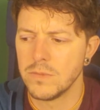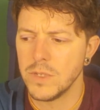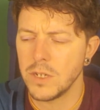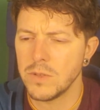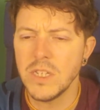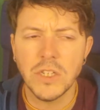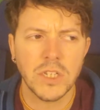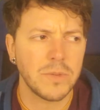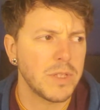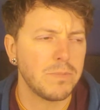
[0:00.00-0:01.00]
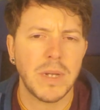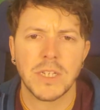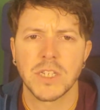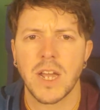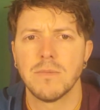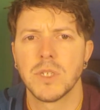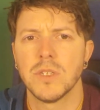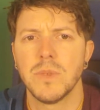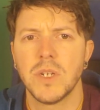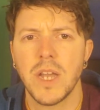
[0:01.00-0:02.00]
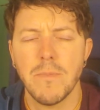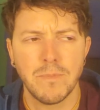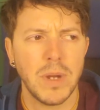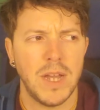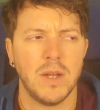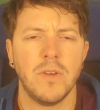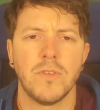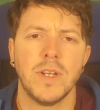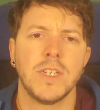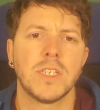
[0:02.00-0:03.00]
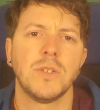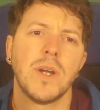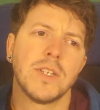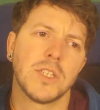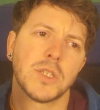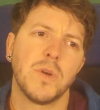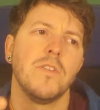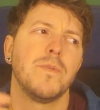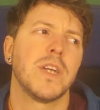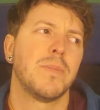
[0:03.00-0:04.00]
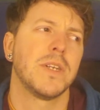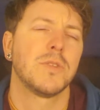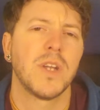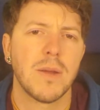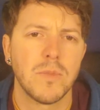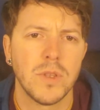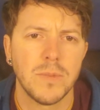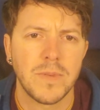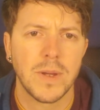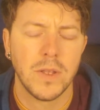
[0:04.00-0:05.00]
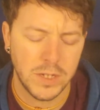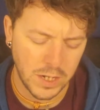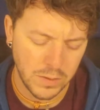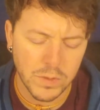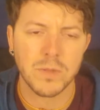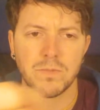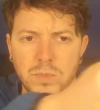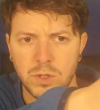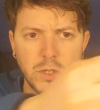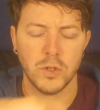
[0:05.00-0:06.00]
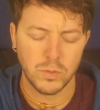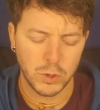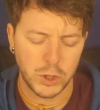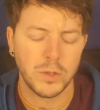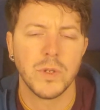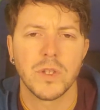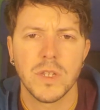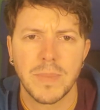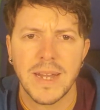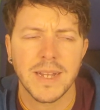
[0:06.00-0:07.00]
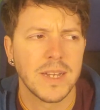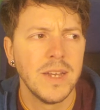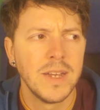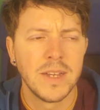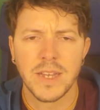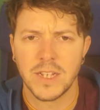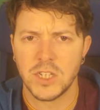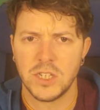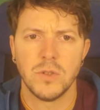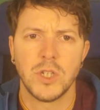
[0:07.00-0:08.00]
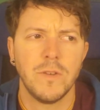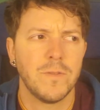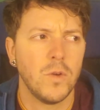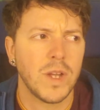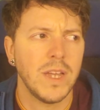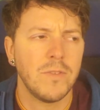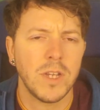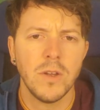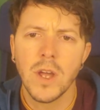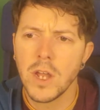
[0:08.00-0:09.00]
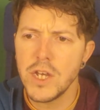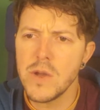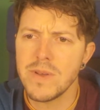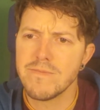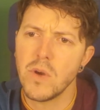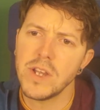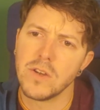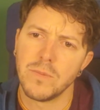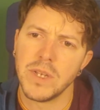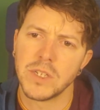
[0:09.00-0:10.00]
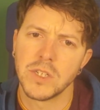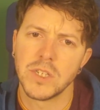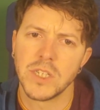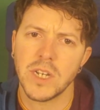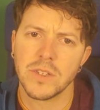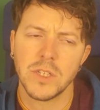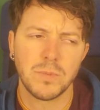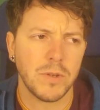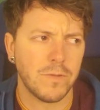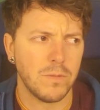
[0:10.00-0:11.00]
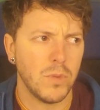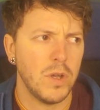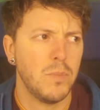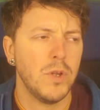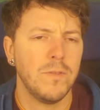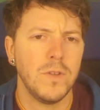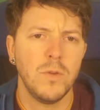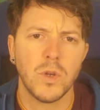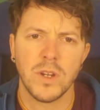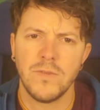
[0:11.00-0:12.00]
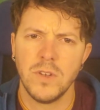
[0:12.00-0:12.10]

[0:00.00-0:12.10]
You know, these are some of the best cameras on the market, but however, it still has a twelve megapixel camera on the, you know, to normal shoot with on the back. It can still shoot four K video. No, it might not be as good as the others, but from my point of view, when I've